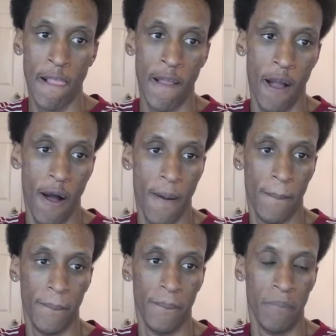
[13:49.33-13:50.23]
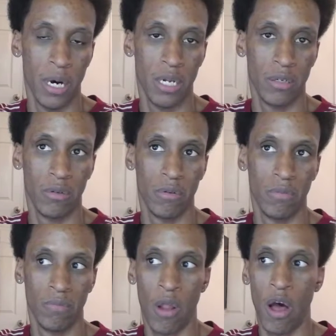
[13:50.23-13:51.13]
But
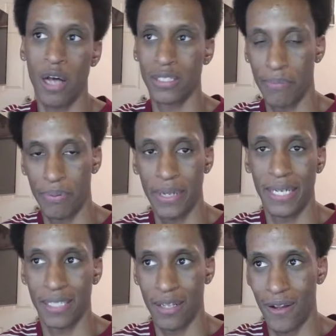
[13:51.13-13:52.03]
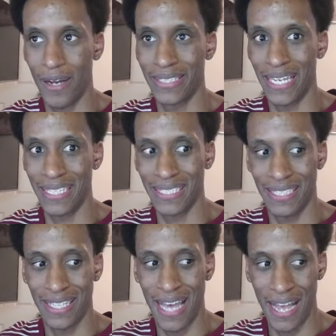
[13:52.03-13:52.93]
laws in place and laws
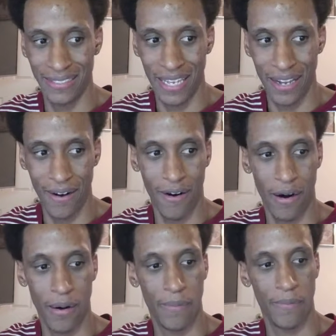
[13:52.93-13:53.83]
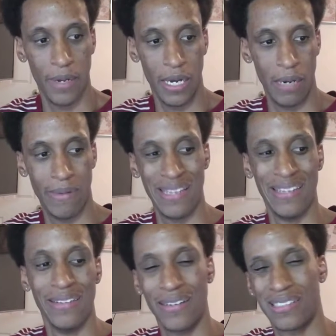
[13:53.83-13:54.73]
as they are, it
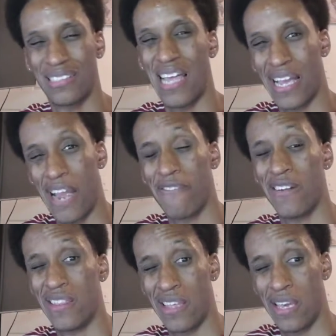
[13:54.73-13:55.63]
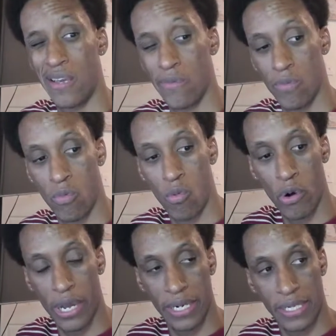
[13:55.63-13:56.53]
looks like everything
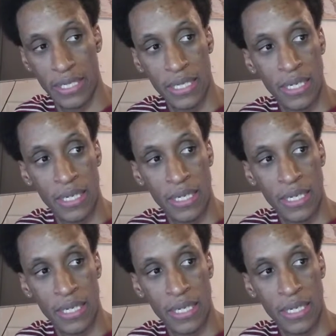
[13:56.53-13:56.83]
went